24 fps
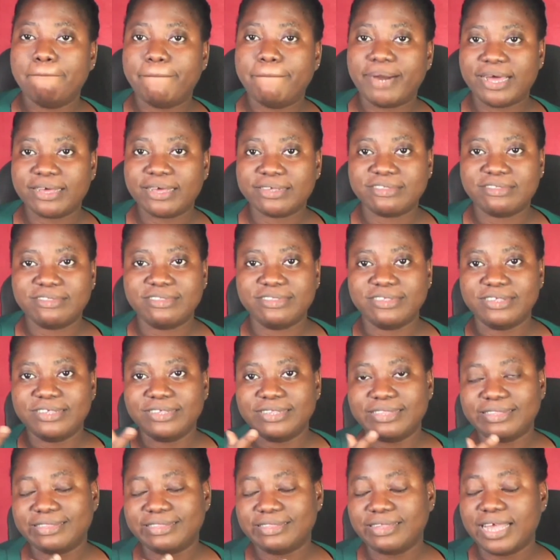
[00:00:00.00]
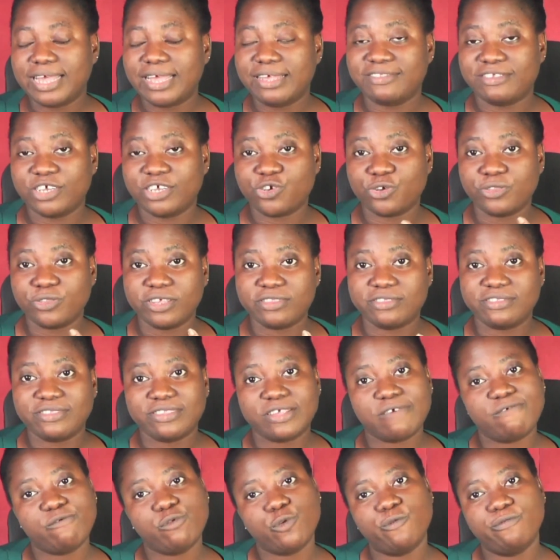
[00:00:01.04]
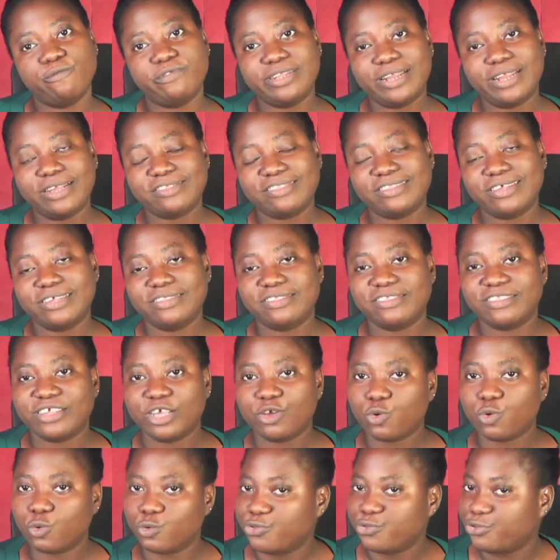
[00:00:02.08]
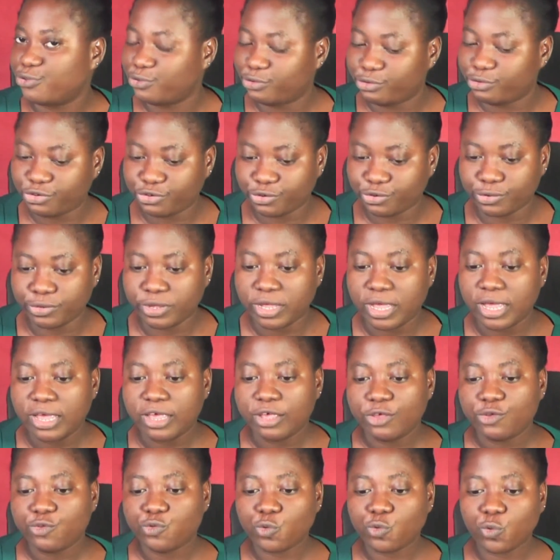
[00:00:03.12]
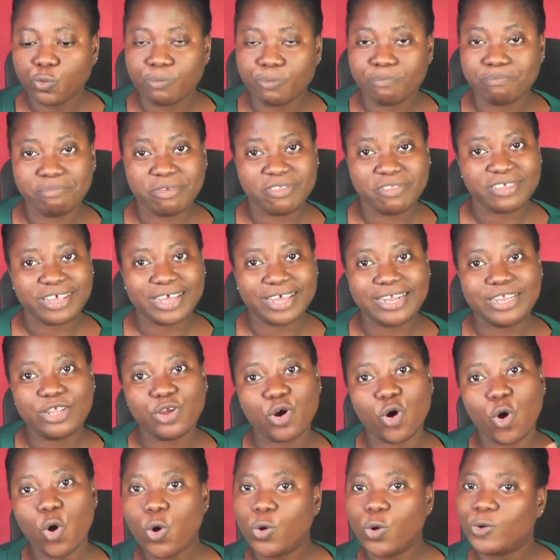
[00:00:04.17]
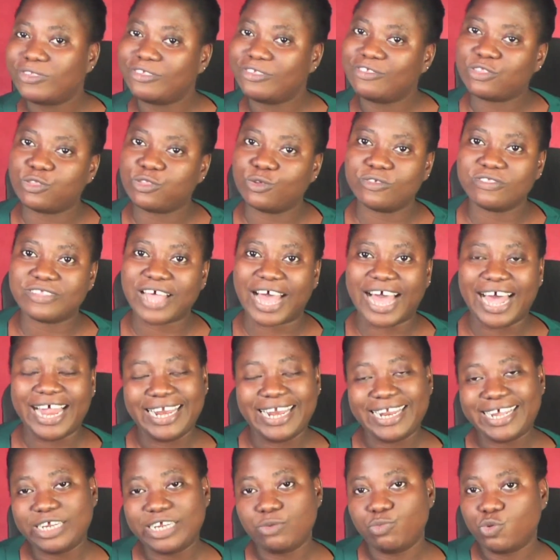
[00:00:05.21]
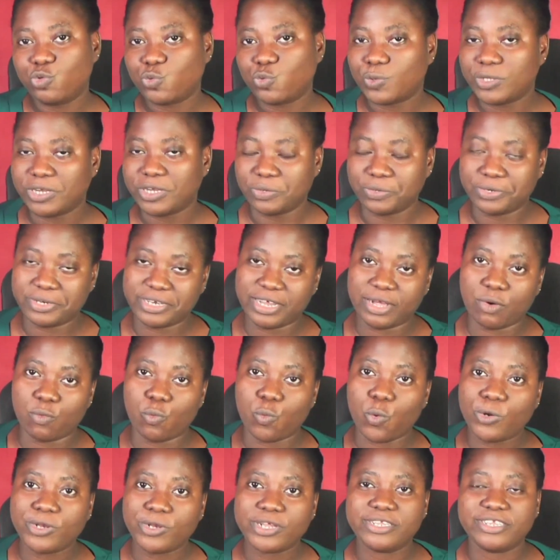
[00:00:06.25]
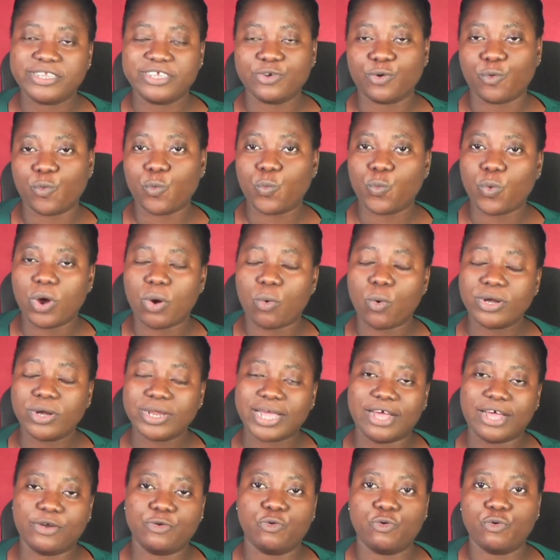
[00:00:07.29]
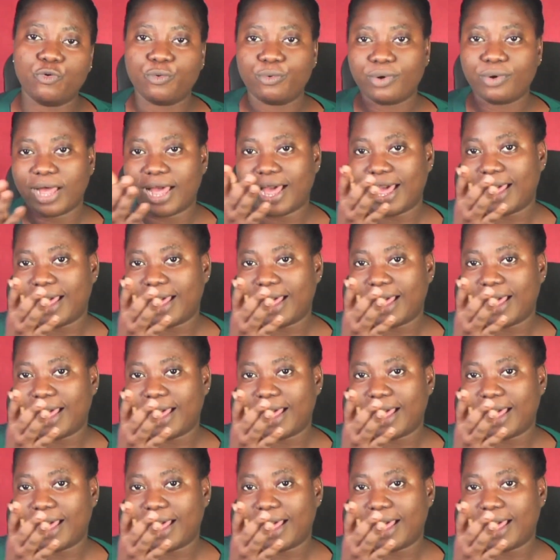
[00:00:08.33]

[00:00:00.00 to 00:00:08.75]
backs the Section 37 of the 1999 Constitution. So basically, all these laws align with one another. One cannot